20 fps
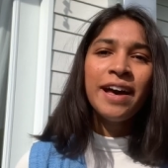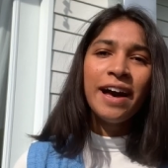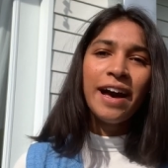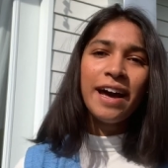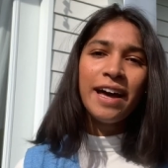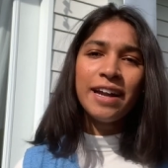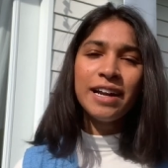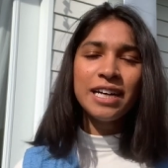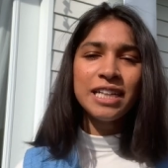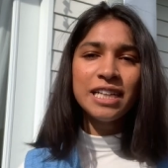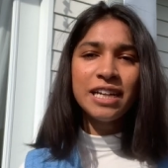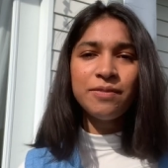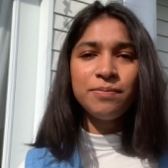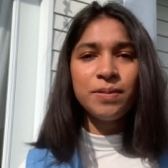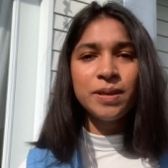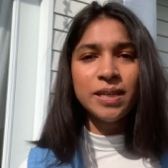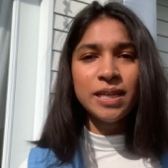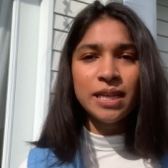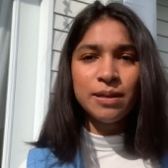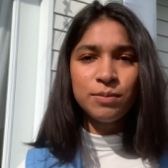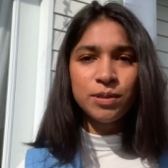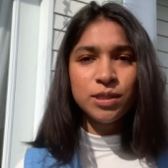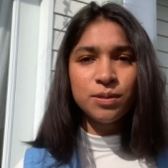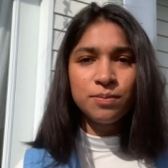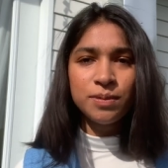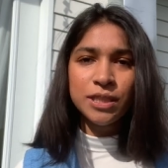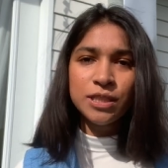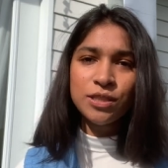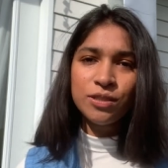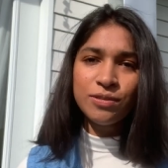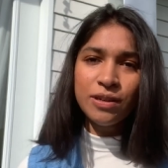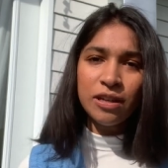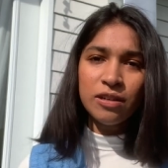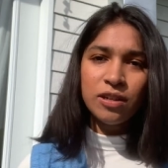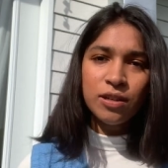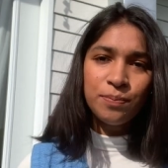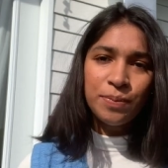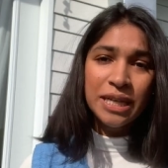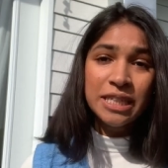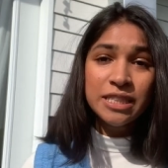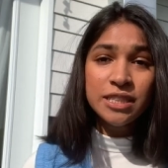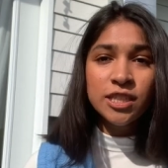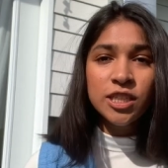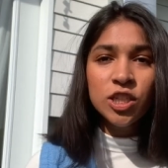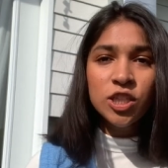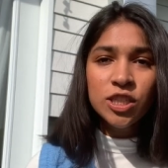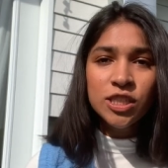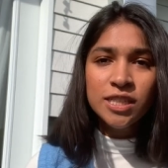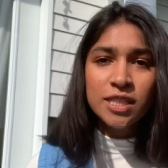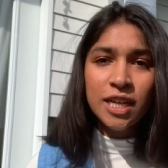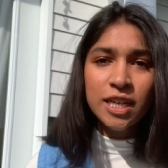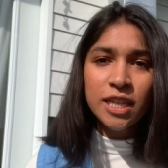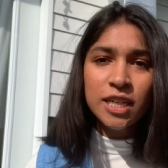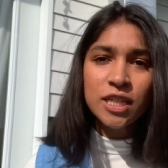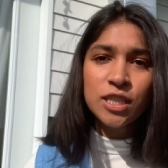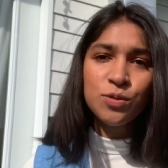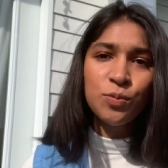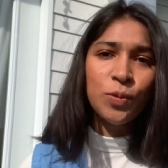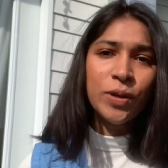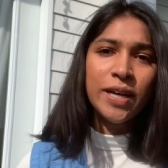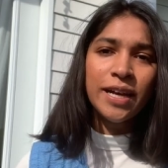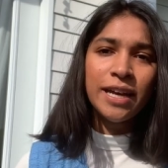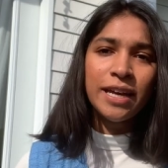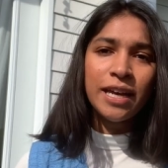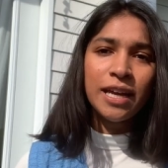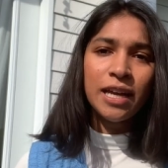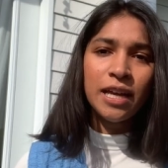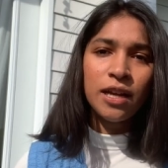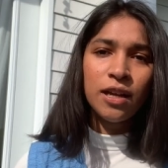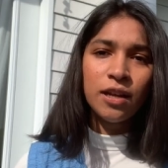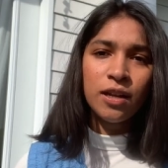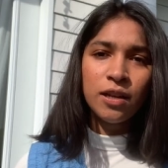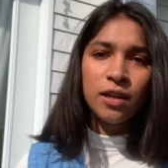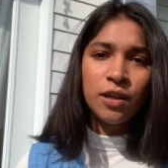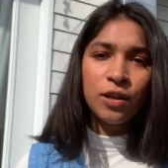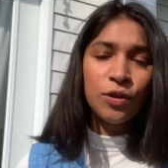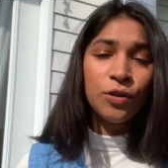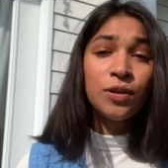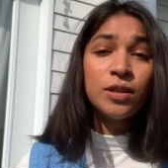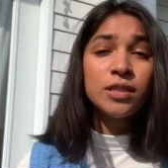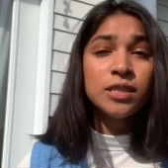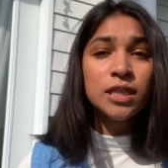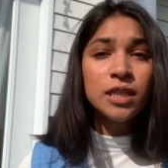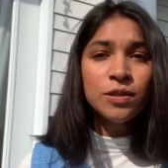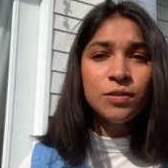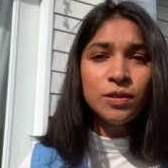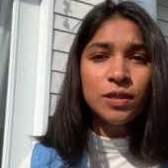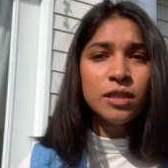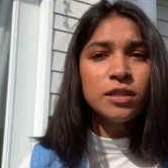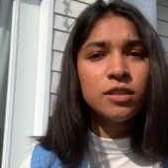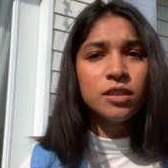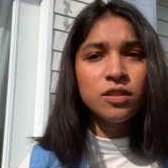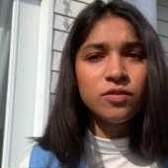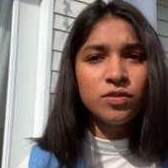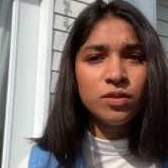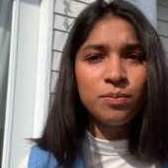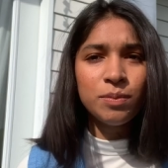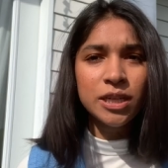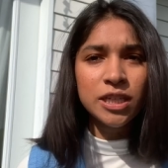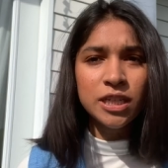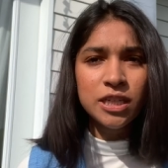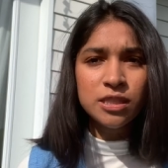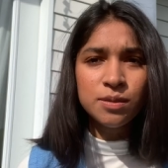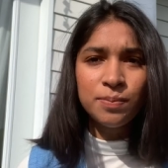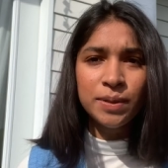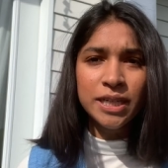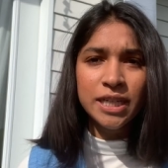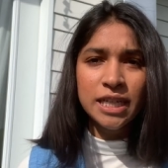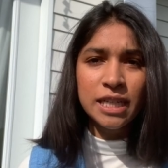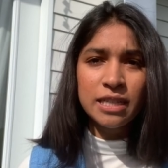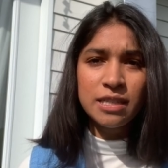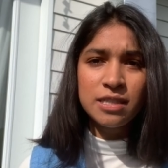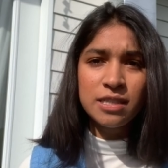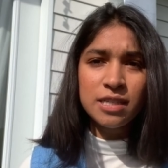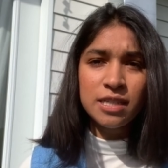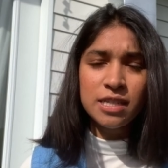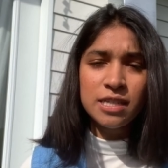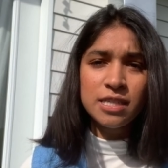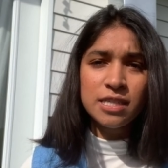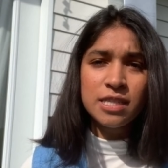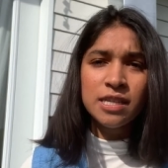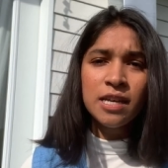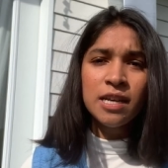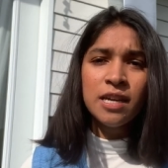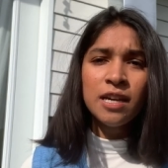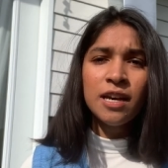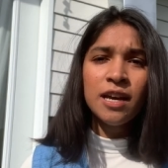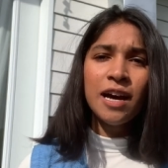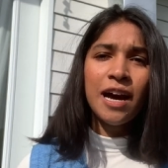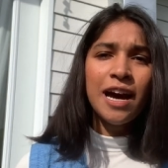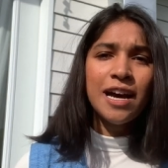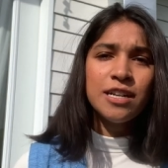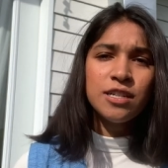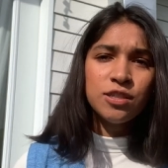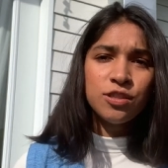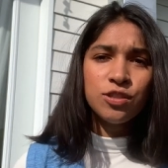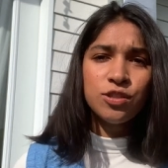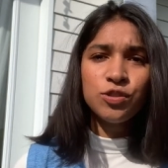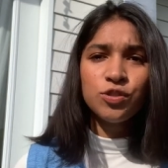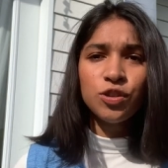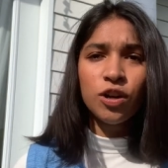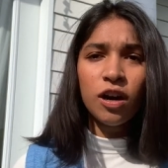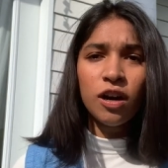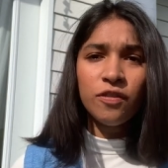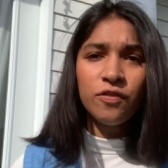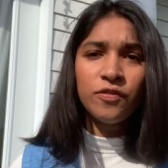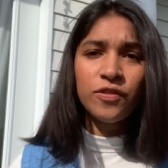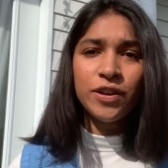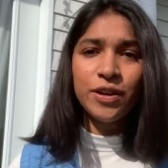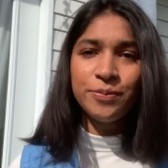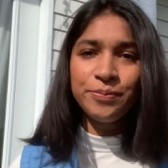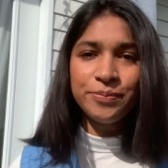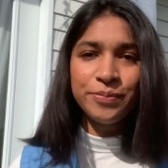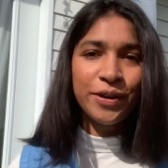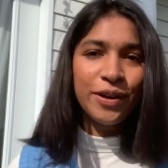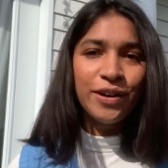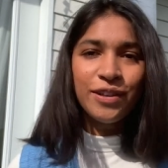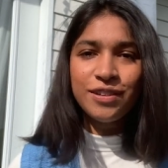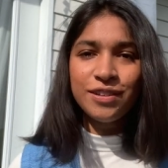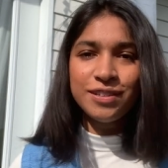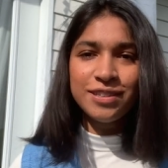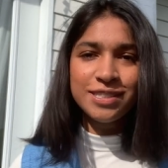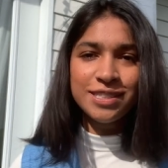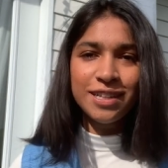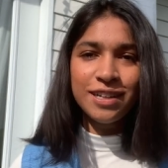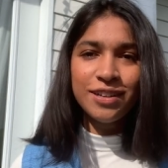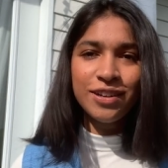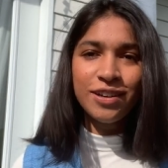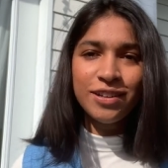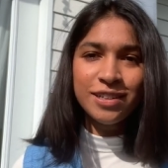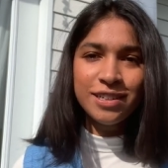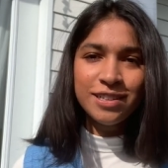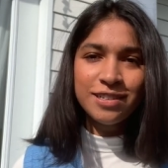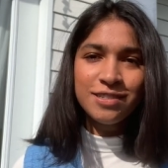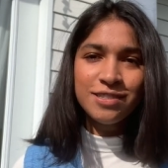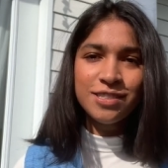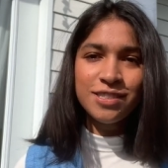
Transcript: And I love being able to be surrounded by senior designers where I can, you know, continually learn from their experiences and just draw from all their design knowledge.